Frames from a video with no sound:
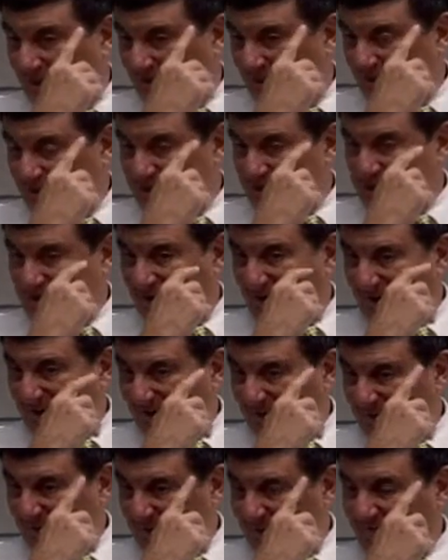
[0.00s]
was
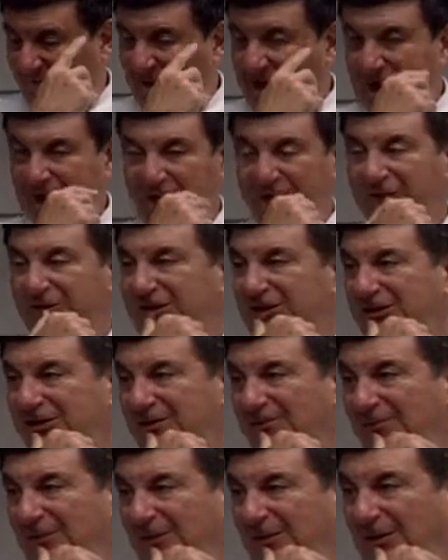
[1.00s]
um, the value of a
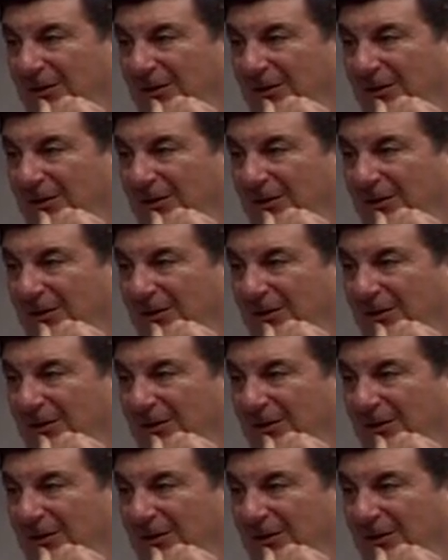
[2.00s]
team.